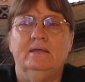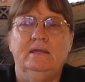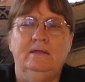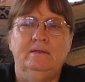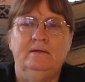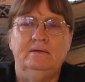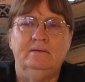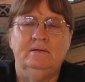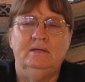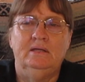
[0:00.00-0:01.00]
And uh,
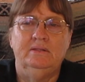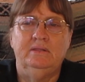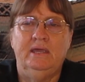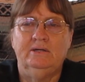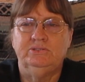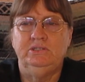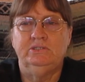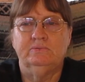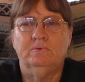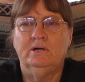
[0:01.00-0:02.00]
now she
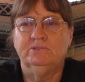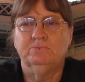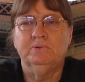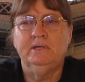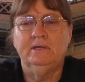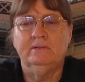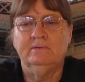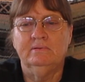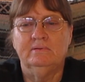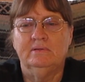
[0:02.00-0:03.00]
just walks
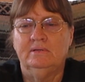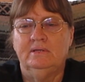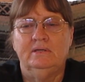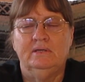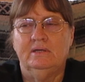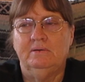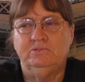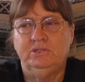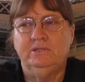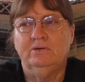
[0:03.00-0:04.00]
around.
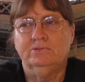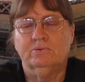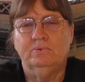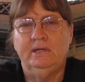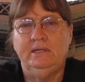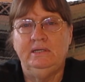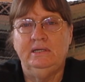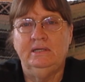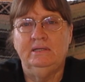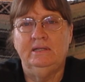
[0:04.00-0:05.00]
She knows her way
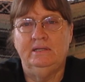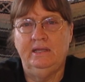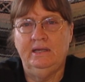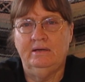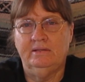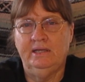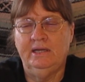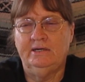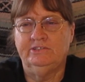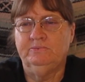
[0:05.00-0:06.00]
in and out of the
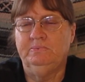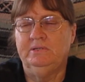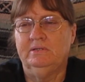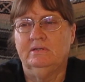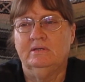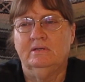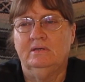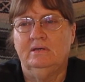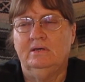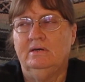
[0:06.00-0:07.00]
house, but
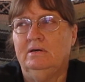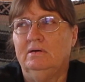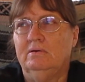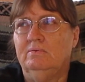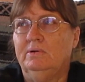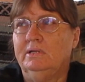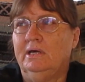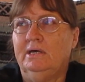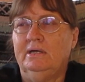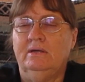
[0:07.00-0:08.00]
uh, one
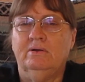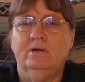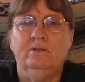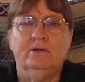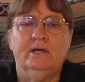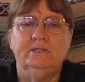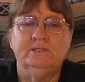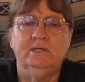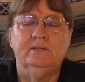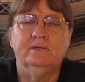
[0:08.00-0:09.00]
eye, her other eye is
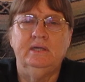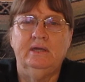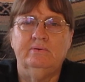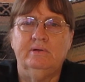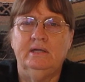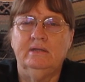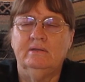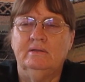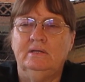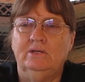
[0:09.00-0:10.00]
getting a cataract,
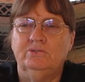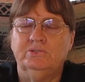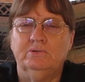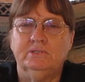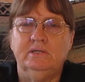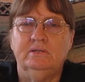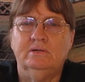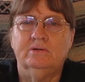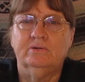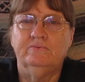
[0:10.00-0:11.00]
so it's getting
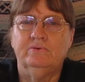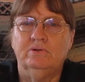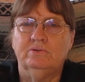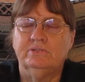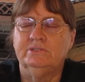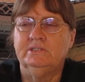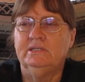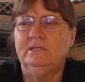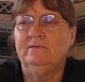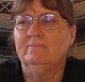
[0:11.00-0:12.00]
harder for her to
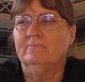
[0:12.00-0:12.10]
see.